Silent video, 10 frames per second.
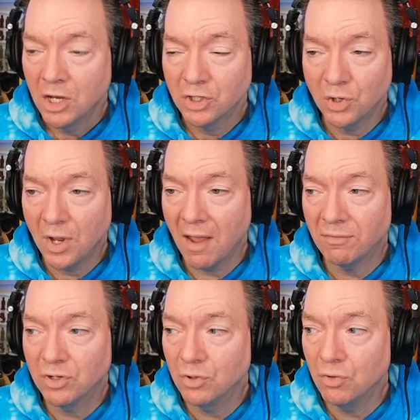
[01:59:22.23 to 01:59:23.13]
So you
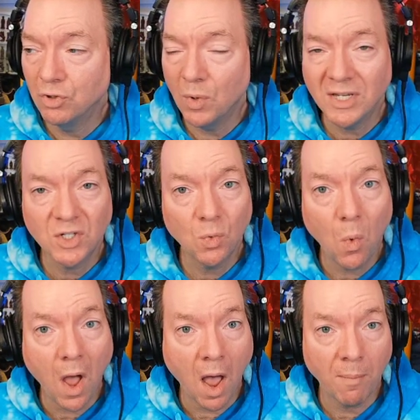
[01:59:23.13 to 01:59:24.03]
have to do a
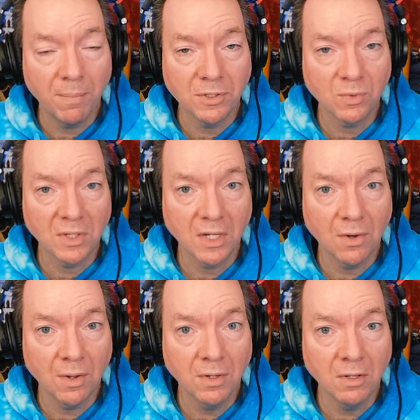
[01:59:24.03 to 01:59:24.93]
swap, is what they
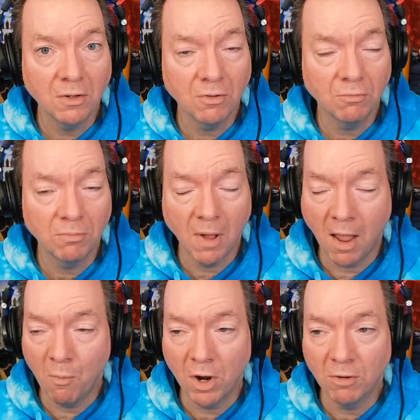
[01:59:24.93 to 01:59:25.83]
called it.
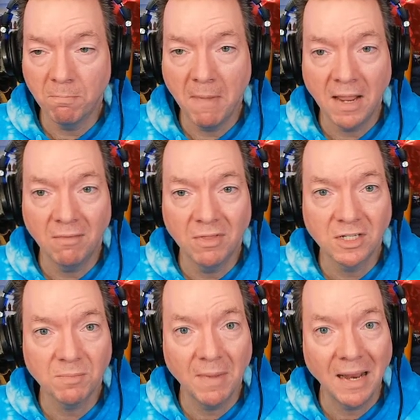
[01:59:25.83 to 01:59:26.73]
I want to make
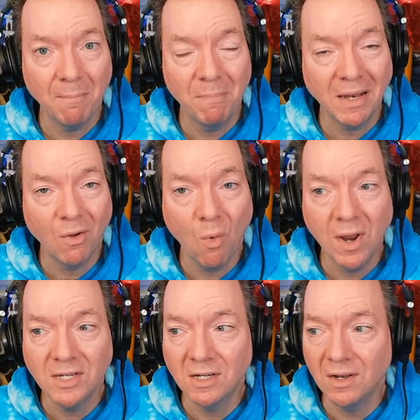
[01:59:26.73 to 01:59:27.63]
this many
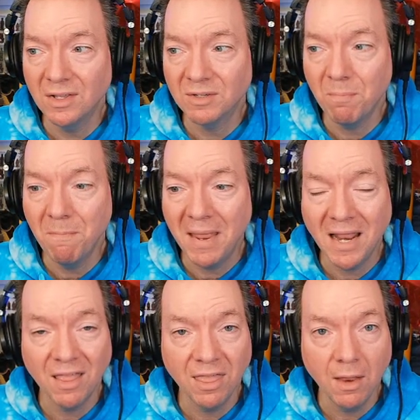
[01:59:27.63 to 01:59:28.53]
Bitcoins into this
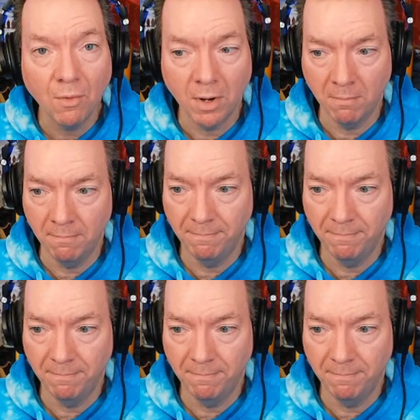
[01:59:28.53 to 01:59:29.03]
many Ethereum.